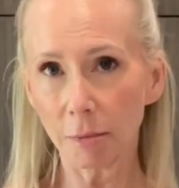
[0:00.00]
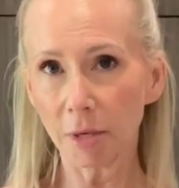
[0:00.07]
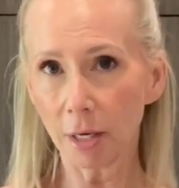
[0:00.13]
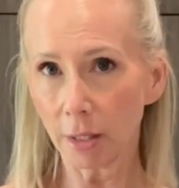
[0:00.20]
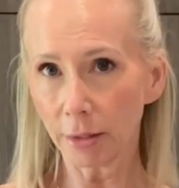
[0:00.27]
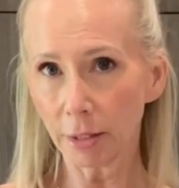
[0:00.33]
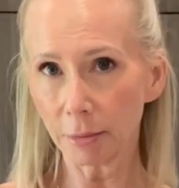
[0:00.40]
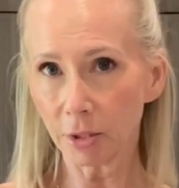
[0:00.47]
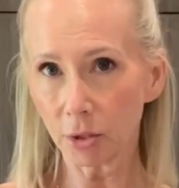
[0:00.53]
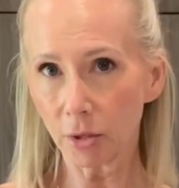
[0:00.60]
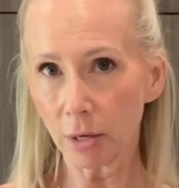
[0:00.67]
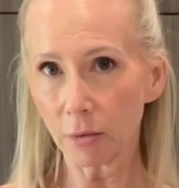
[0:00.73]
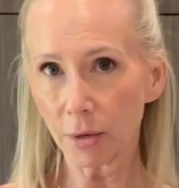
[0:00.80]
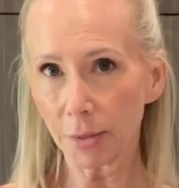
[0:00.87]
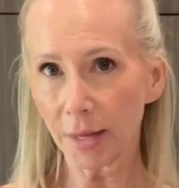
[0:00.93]
and I'll
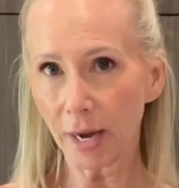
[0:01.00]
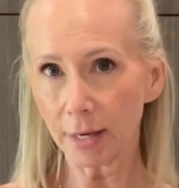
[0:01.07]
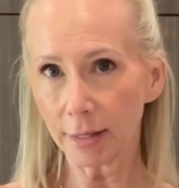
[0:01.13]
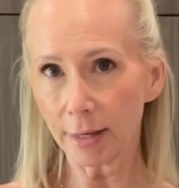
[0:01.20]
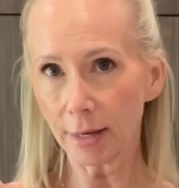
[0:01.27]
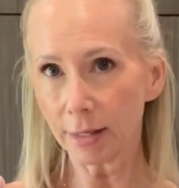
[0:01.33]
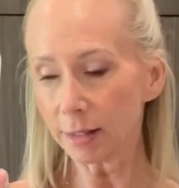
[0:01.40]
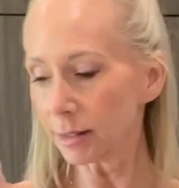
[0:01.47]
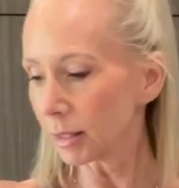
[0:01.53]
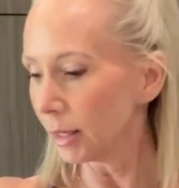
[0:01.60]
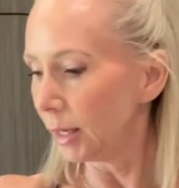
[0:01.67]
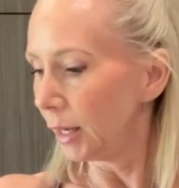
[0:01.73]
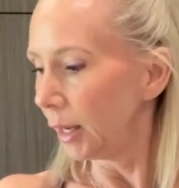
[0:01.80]
demonstrate what that does.